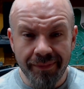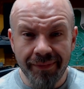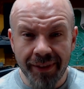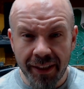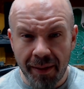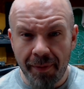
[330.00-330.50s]

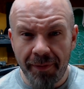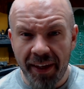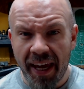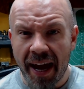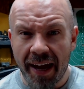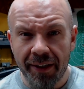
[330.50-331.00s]
some of
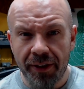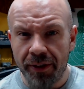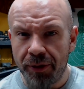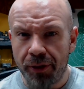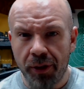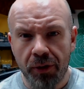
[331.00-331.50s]
the
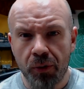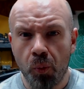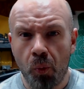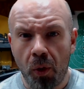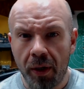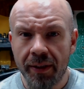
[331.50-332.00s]
action just
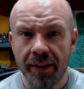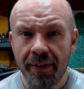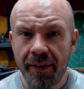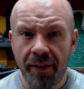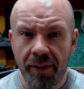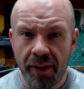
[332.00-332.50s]
wasn't
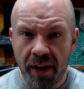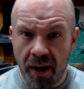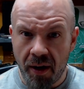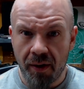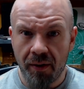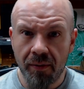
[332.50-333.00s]

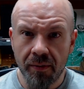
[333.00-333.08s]
there.